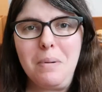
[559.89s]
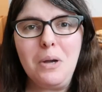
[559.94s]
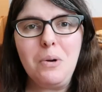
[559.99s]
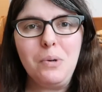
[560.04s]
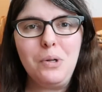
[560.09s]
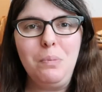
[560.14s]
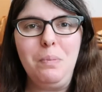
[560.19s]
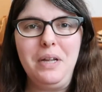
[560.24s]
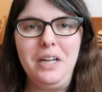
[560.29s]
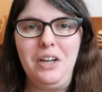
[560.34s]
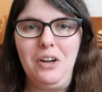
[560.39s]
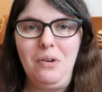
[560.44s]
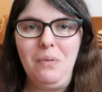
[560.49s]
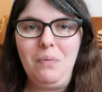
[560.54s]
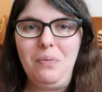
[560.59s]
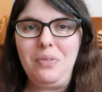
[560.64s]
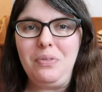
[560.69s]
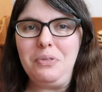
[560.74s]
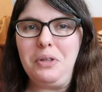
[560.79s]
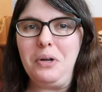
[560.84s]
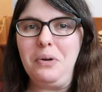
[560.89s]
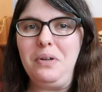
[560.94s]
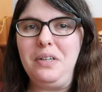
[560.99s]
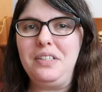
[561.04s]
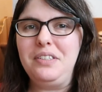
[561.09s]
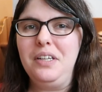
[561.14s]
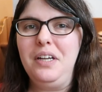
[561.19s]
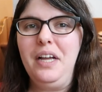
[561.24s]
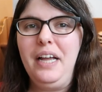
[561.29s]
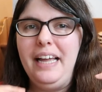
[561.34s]
Bear with me here. There
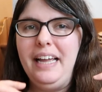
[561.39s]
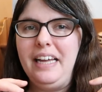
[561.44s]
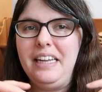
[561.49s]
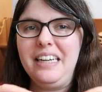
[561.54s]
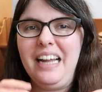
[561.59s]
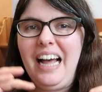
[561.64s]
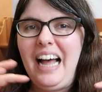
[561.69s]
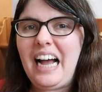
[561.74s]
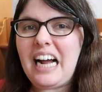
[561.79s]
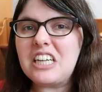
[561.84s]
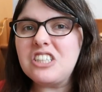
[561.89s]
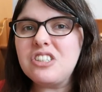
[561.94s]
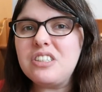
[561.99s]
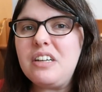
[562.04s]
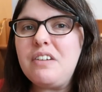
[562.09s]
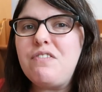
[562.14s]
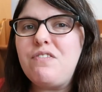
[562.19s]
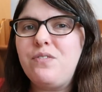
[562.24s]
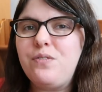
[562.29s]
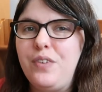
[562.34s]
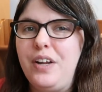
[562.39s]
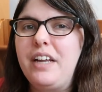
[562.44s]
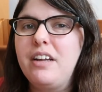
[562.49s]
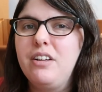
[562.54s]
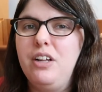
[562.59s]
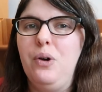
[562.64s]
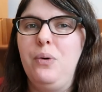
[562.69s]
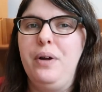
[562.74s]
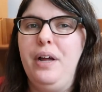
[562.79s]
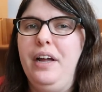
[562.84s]
is an actually
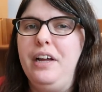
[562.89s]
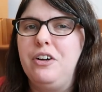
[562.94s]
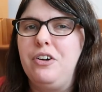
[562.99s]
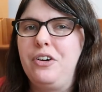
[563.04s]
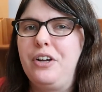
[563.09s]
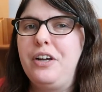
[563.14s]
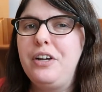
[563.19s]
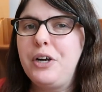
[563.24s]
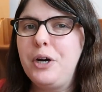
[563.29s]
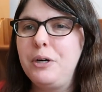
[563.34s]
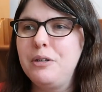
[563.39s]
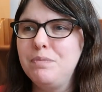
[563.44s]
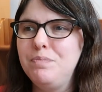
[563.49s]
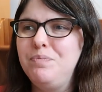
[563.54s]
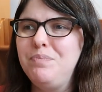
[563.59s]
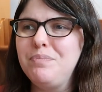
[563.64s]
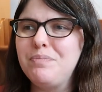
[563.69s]
vaguely okay cookie note